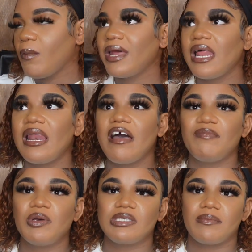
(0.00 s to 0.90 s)
What I love
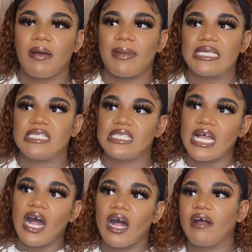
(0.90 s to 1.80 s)
most about
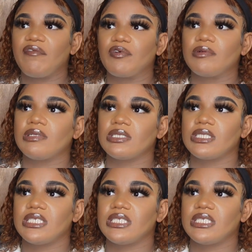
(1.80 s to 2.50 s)
myself will